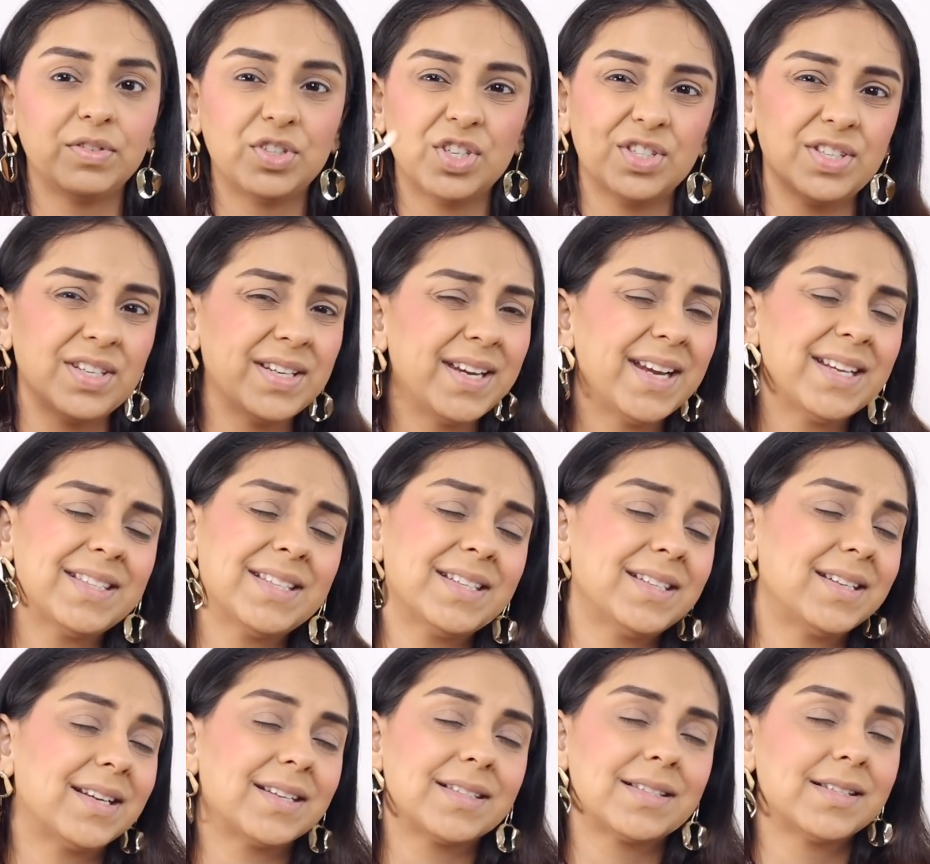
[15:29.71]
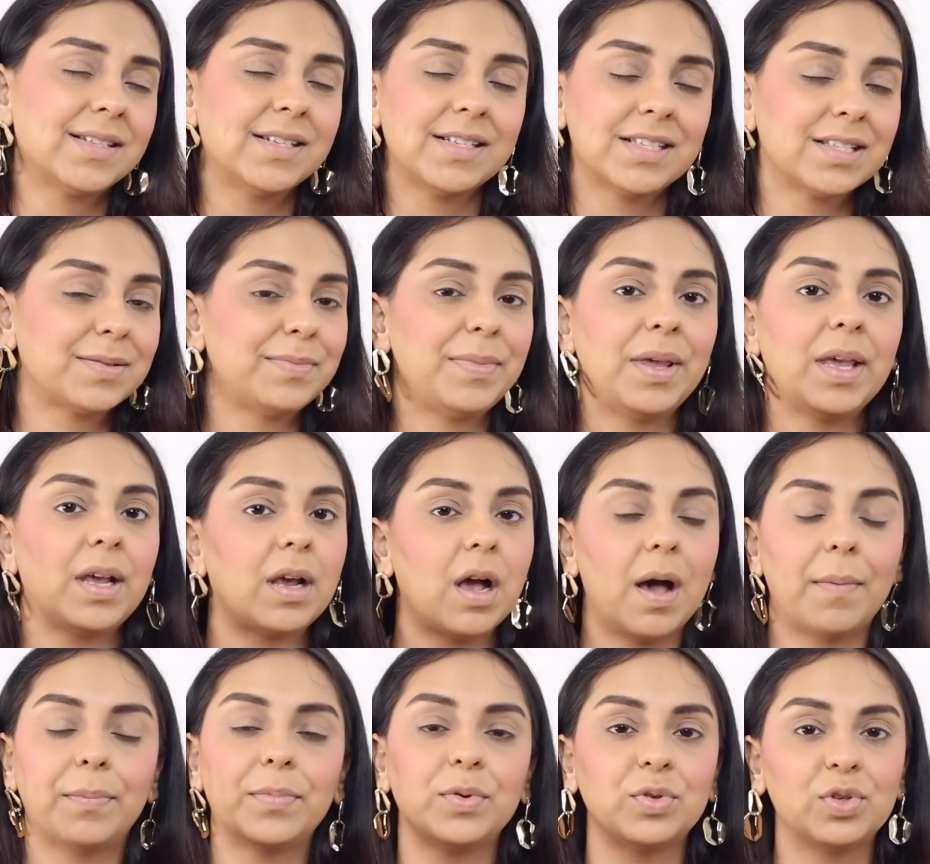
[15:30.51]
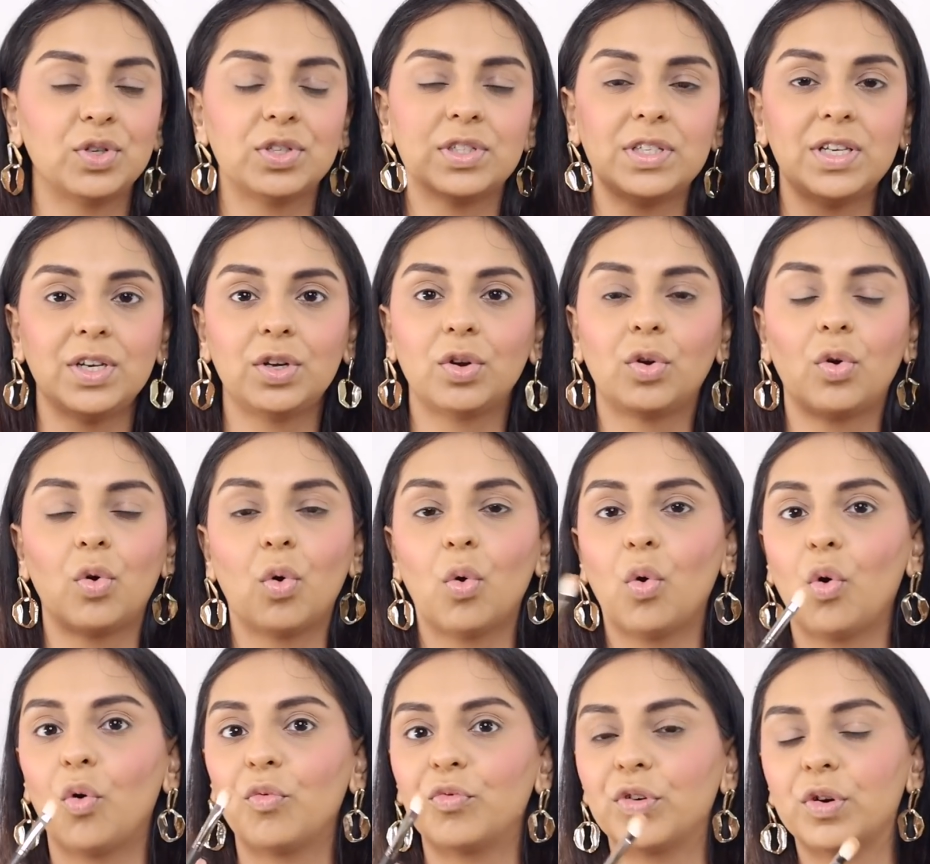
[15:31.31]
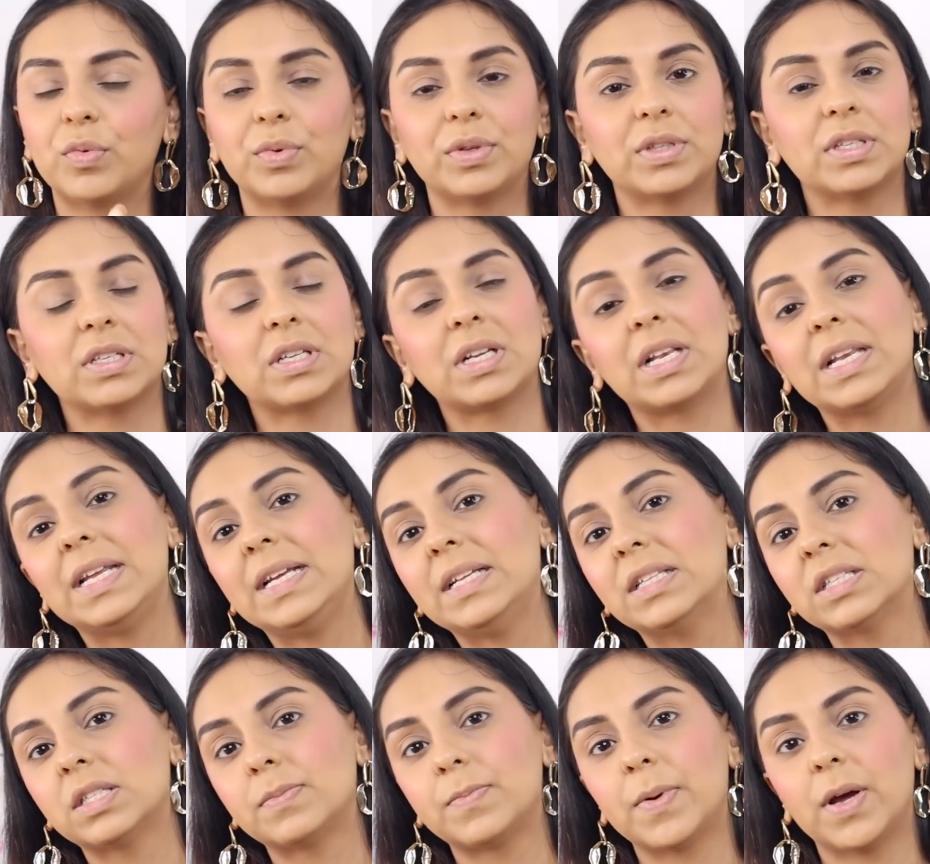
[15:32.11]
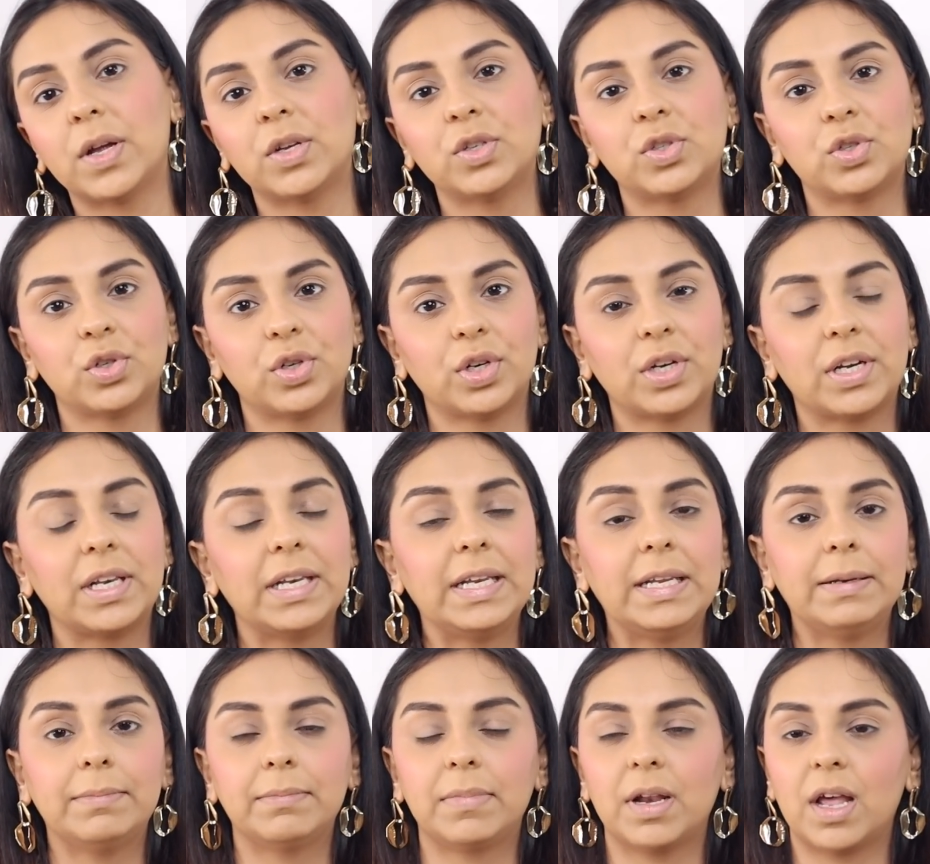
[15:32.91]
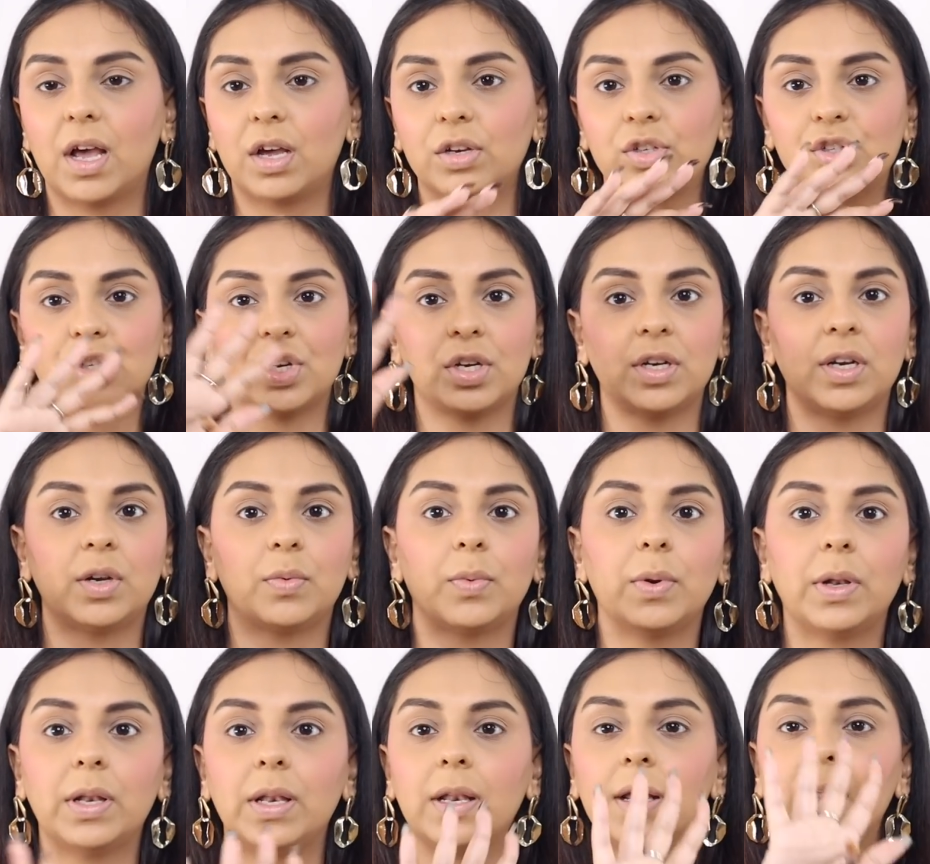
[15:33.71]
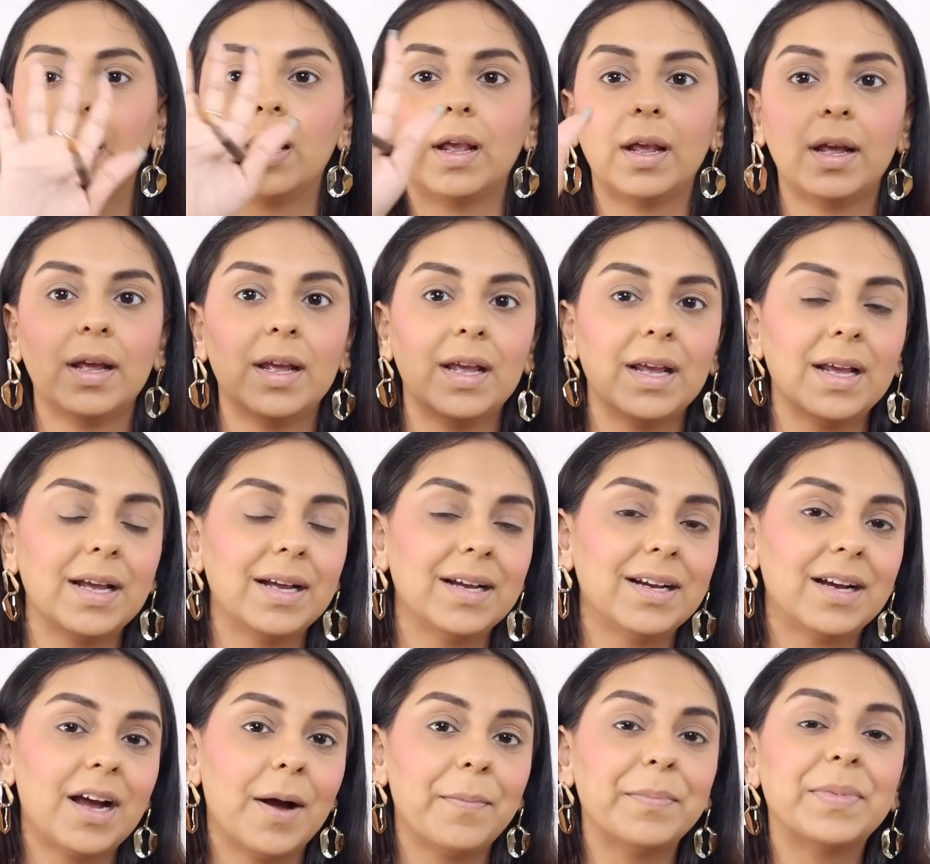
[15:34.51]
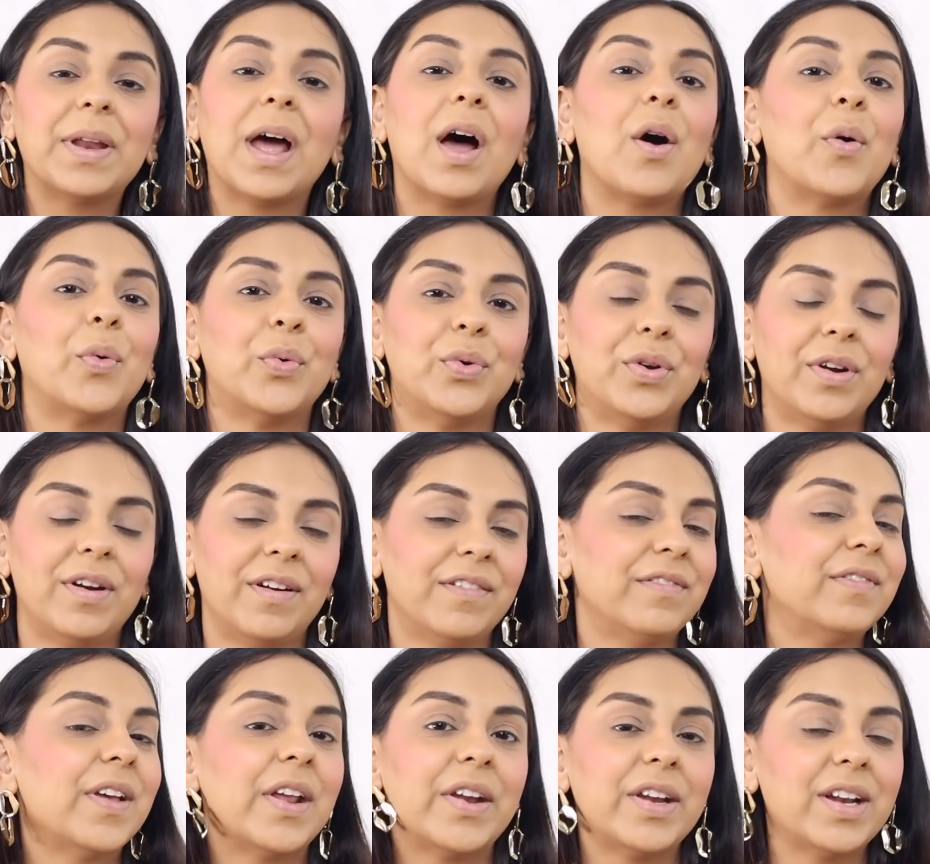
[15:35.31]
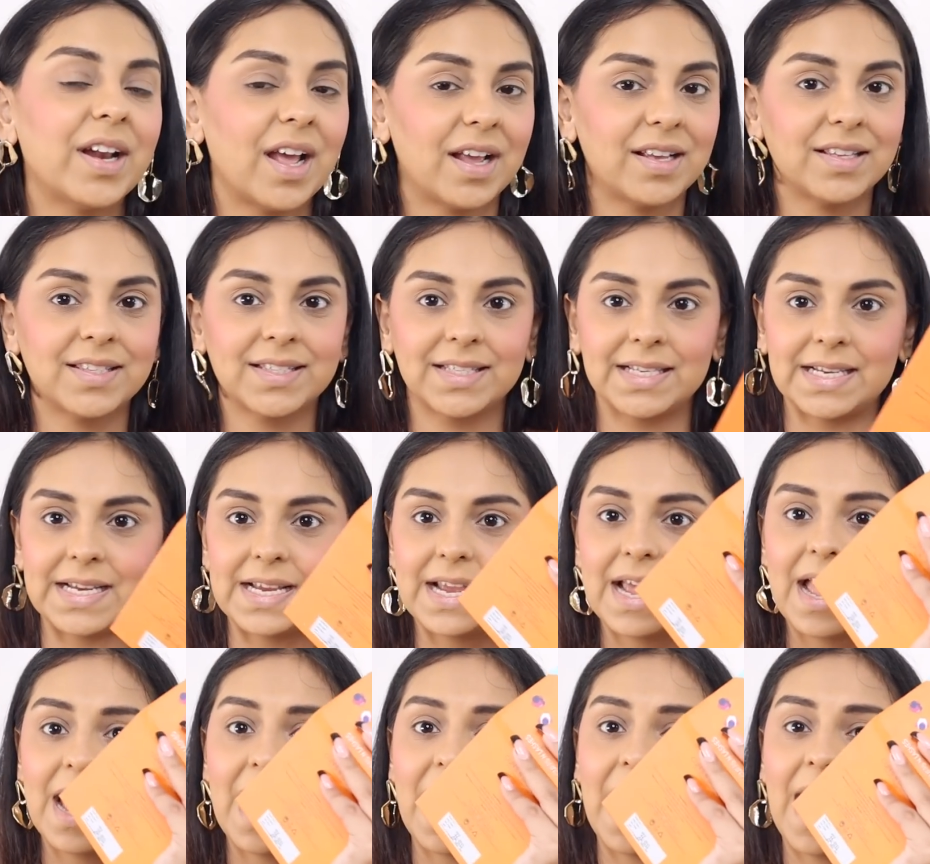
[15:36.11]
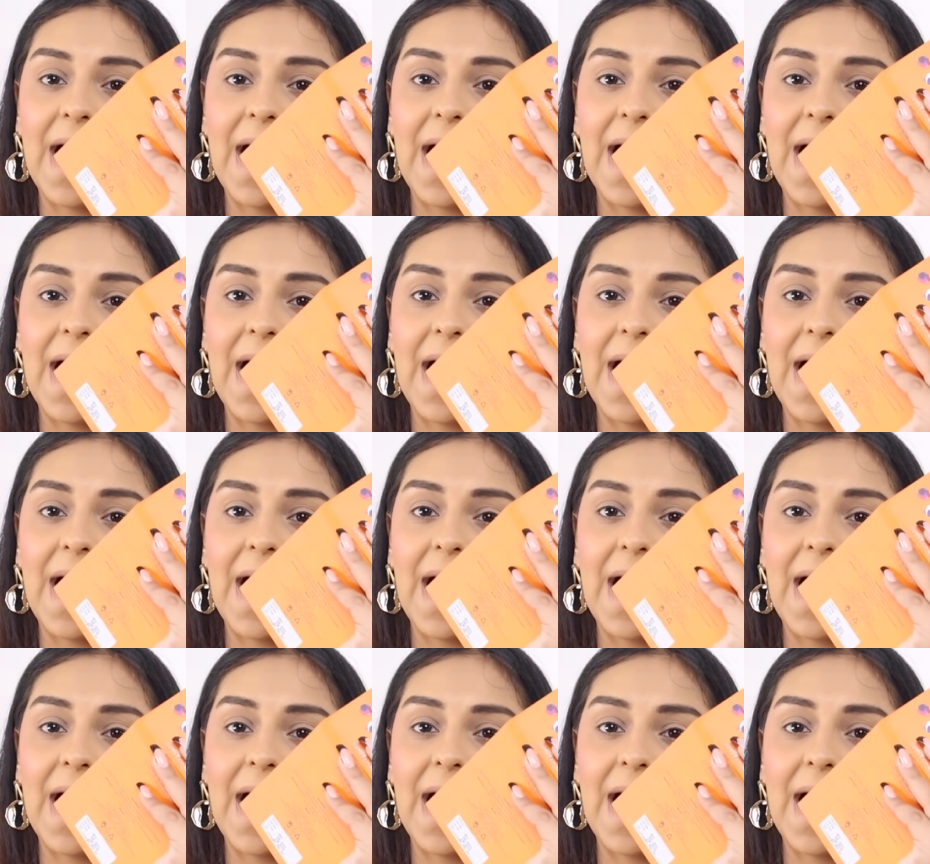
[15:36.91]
Just in case it doesn't, it's makeup. You just need to go over with a clean sponge or a clean blush and it will come down very nicely.